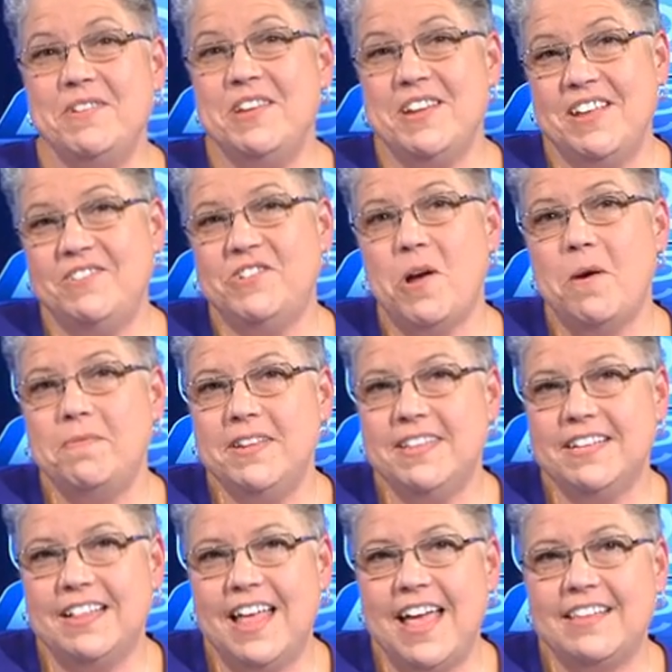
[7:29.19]
You show up to
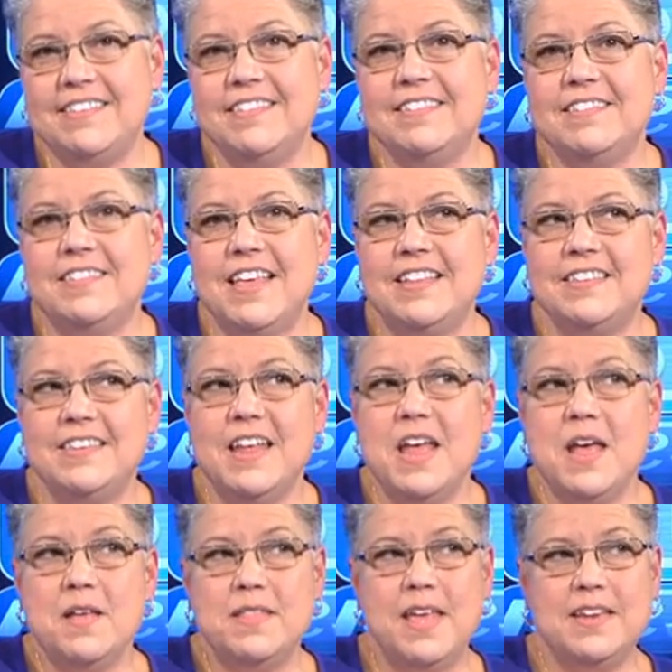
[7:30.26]
the classes that
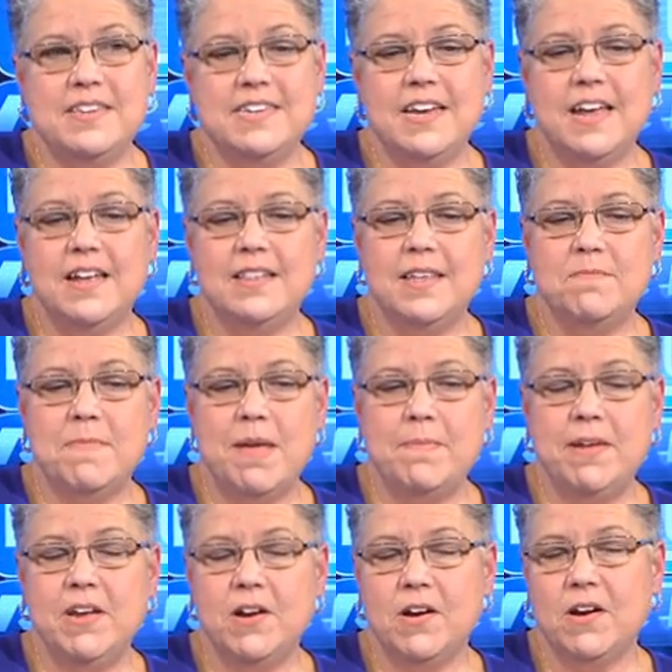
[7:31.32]
that, uh, that
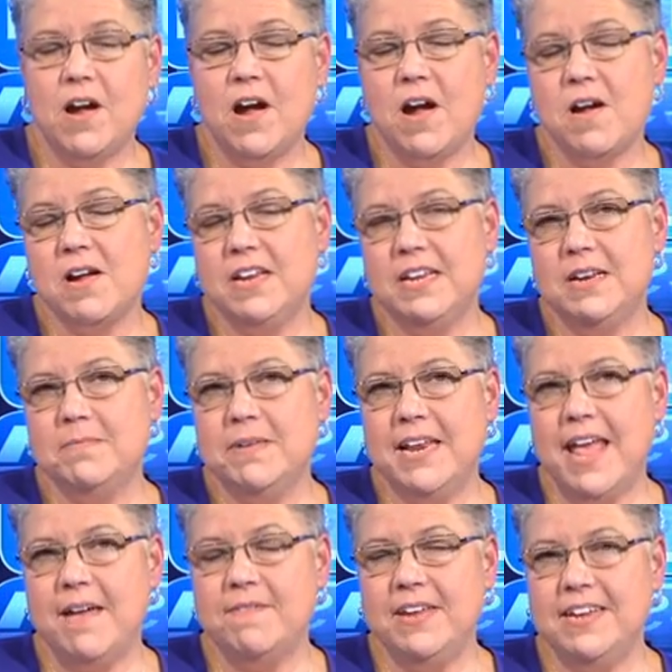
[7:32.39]
maybe are, are a little
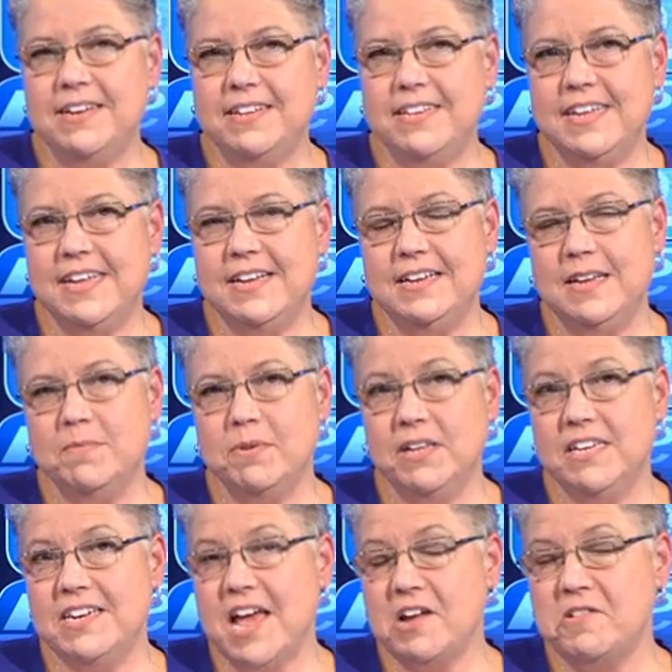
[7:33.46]
bit heavy into the
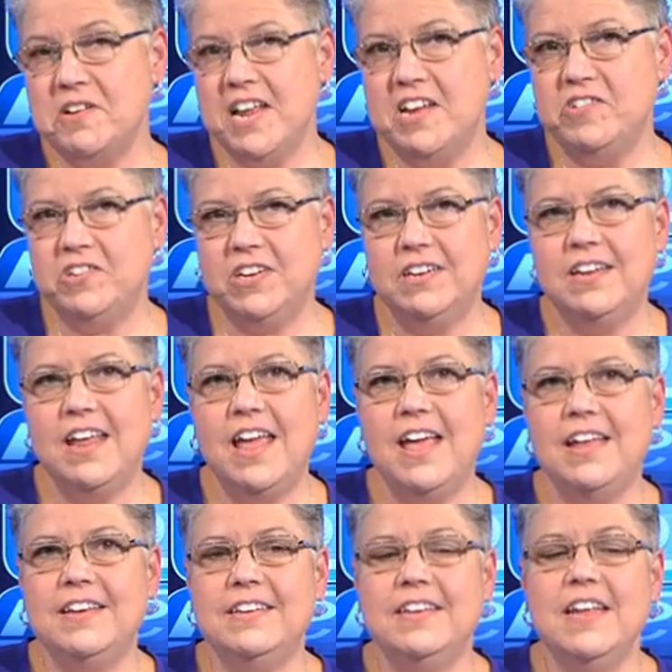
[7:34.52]
liberal indoctrination.
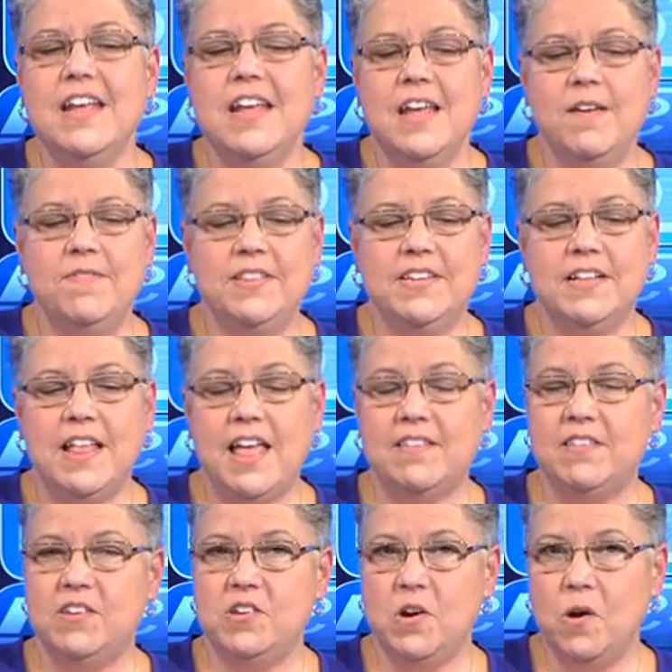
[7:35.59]
And if it's a
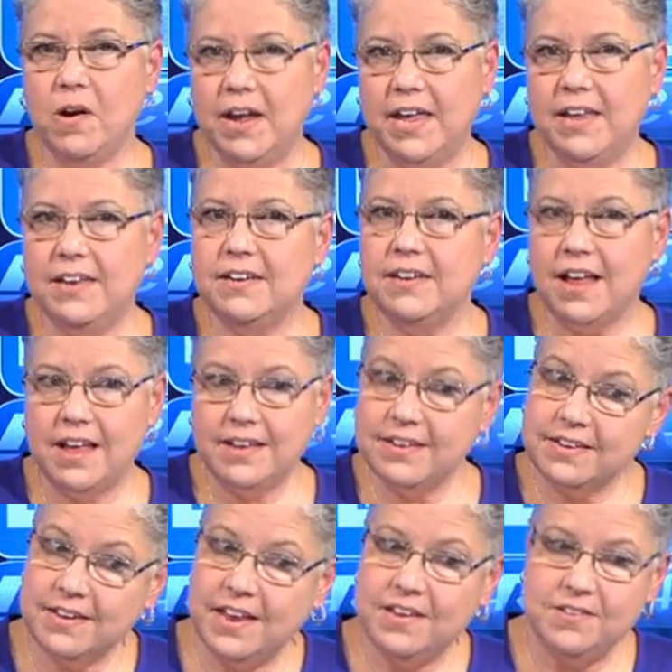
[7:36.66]
class that you're in,
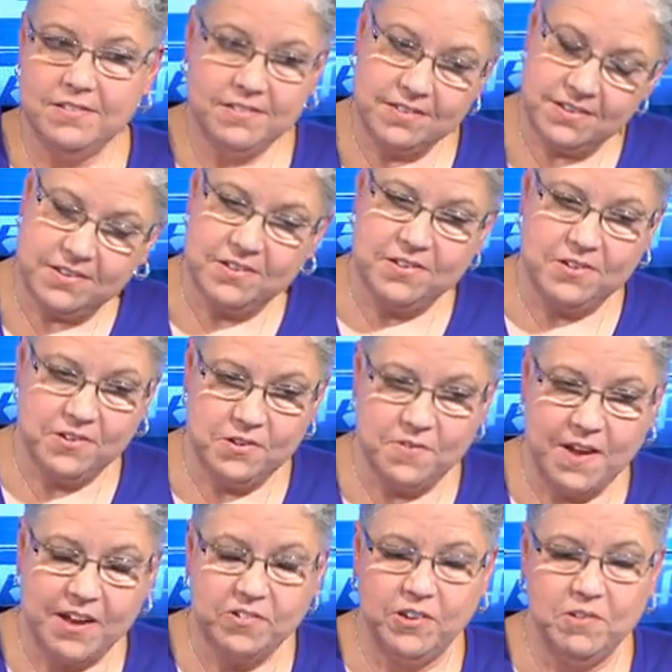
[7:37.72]
and
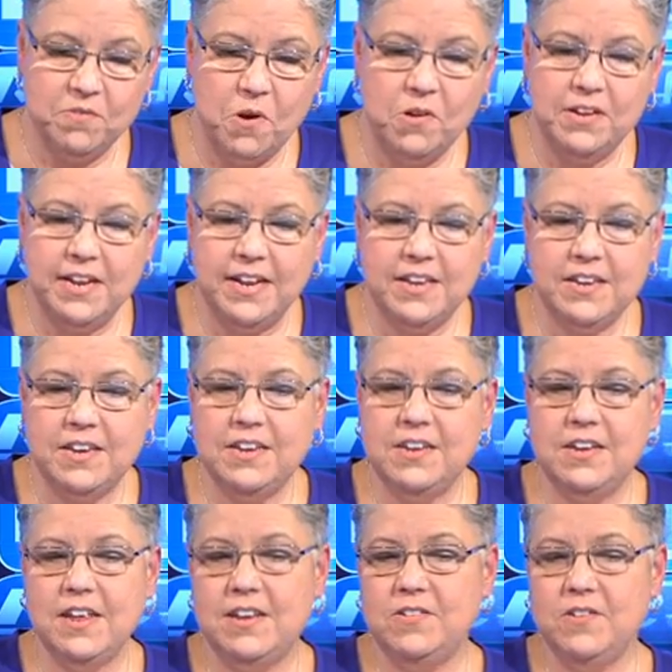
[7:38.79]
you've actually enrolled in it,
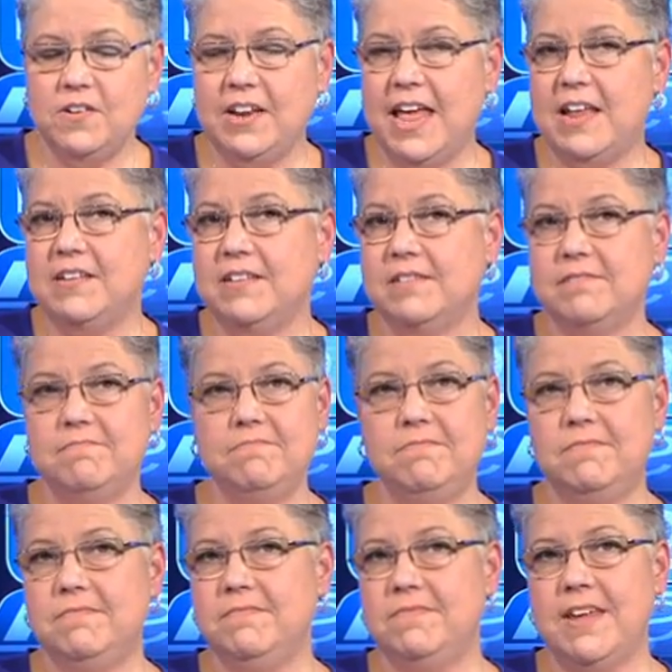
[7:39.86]
and you're allowed to
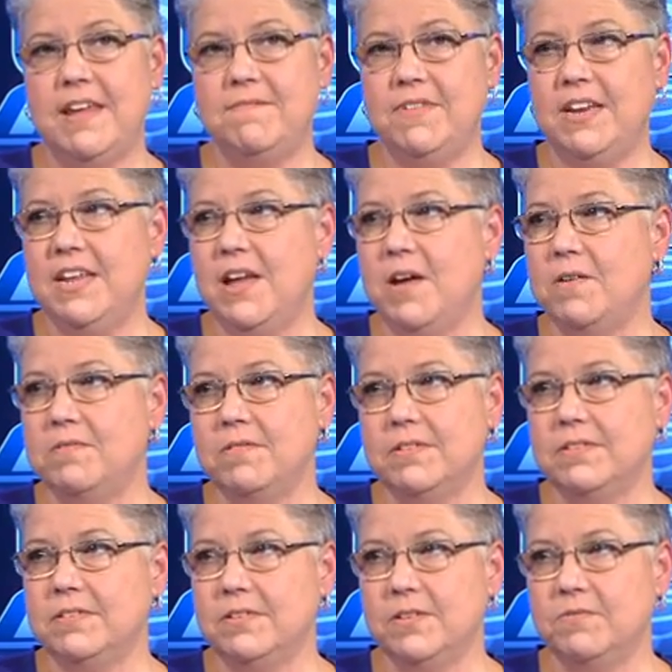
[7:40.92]
take video
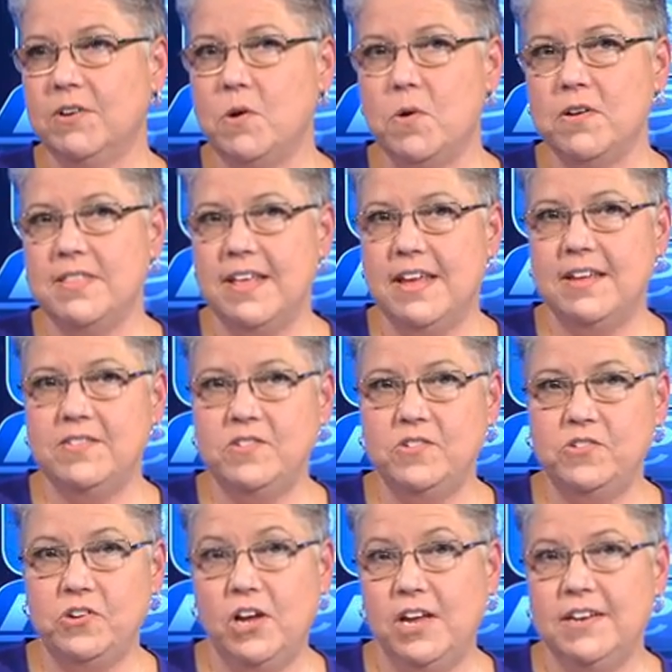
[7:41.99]
and record things, you
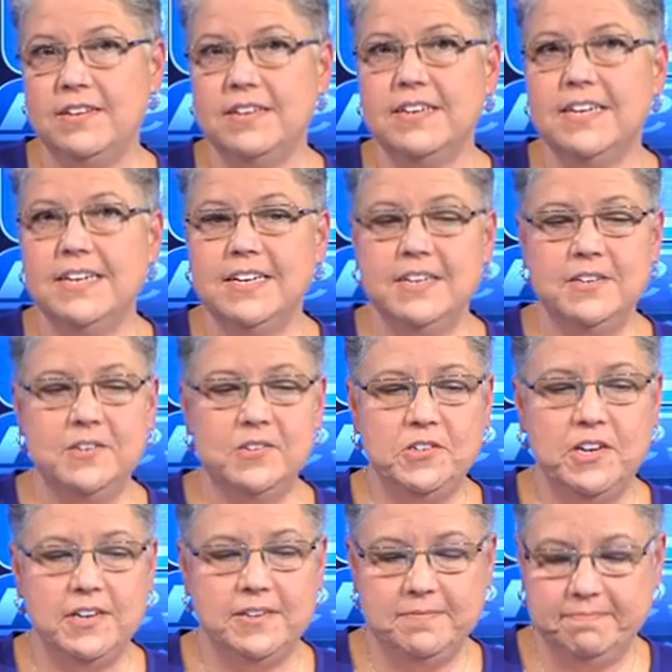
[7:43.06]
should. You
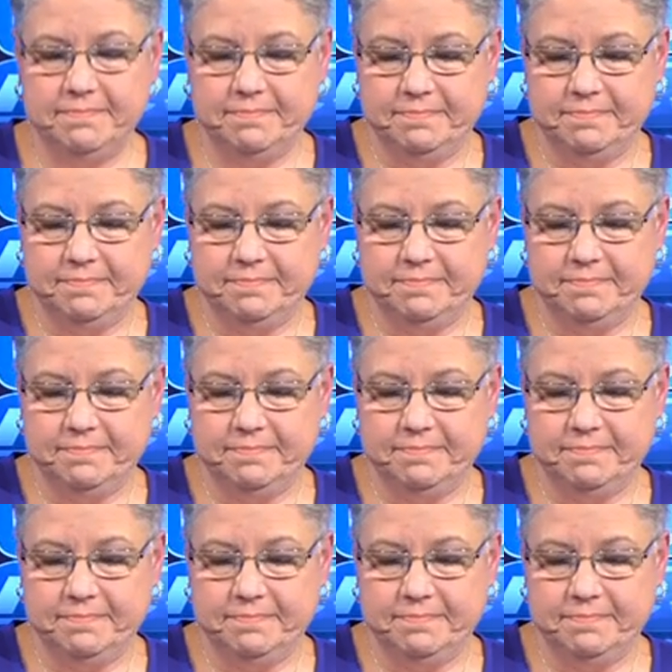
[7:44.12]
should.